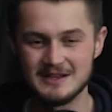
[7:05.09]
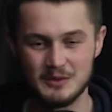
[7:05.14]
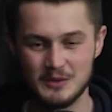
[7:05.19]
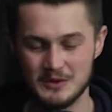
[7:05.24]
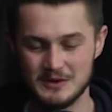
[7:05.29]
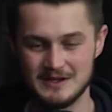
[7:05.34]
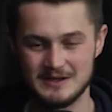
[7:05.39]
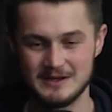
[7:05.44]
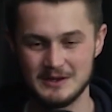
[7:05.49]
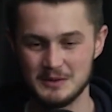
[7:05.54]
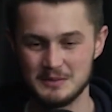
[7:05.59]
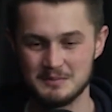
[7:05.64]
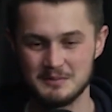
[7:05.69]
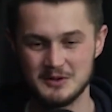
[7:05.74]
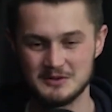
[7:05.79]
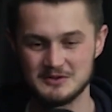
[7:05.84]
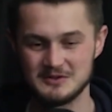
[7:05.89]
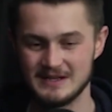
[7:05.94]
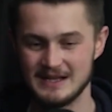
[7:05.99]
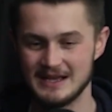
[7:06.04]
or
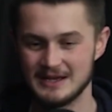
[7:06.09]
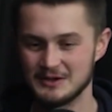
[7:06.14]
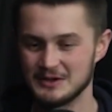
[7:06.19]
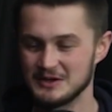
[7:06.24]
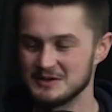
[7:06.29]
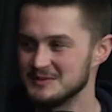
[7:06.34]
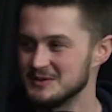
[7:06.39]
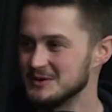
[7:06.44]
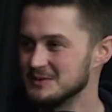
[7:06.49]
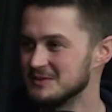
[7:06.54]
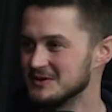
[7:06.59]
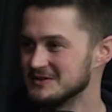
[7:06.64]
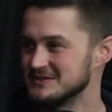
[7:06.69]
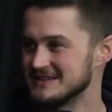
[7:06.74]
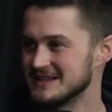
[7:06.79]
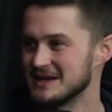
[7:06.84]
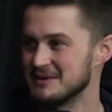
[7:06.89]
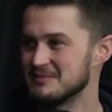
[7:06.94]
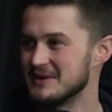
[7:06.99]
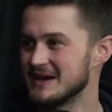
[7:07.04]
put you in that good mood, put you in
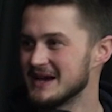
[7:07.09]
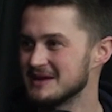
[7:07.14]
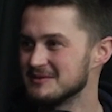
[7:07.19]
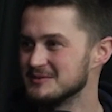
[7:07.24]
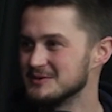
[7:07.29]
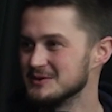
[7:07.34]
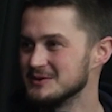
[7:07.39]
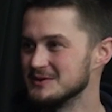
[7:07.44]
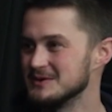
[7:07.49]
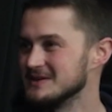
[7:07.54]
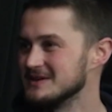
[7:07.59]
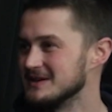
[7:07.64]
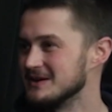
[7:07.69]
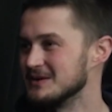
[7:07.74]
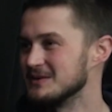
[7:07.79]
that bad mood.